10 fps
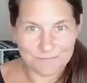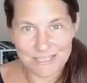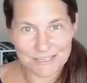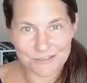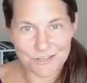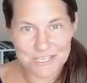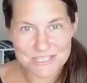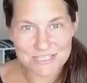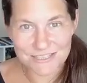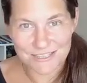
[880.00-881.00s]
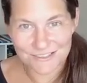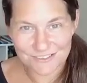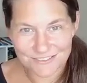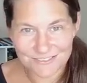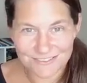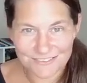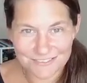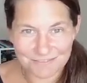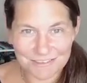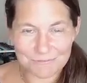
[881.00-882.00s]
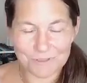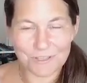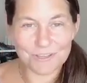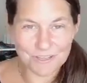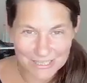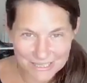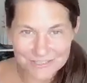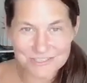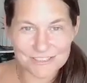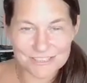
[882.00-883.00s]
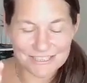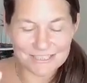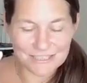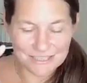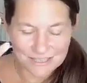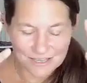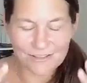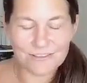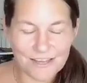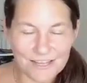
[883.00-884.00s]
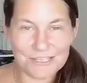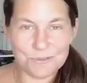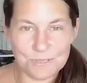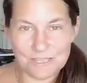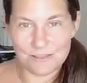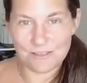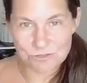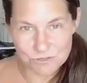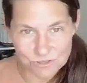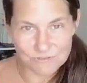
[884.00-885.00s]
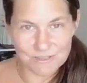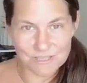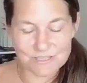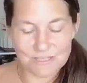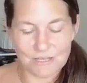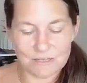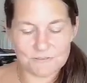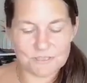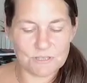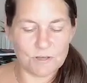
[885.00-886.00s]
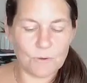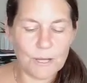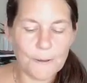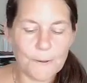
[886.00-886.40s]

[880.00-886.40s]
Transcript: in crazy town, when we're actually aligned with the truth of ourselves. So,